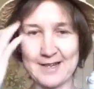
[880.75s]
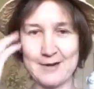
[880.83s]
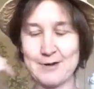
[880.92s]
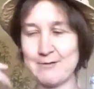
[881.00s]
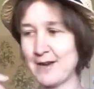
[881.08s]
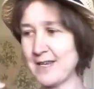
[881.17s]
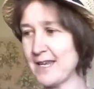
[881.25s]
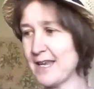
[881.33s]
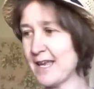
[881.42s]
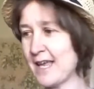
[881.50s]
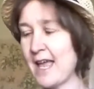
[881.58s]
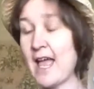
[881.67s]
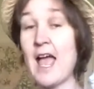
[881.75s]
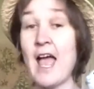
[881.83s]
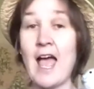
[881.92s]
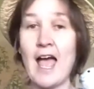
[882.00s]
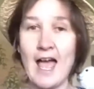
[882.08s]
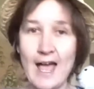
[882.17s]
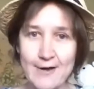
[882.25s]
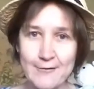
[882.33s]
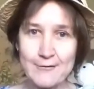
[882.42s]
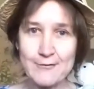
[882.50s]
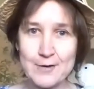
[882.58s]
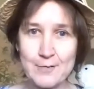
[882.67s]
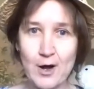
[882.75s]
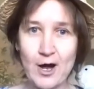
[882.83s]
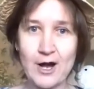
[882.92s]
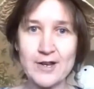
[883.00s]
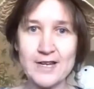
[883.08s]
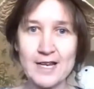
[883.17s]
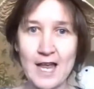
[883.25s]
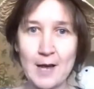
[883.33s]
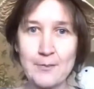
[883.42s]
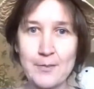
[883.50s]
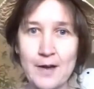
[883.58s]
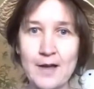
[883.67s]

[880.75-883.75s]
Are we ready? Everybody clap.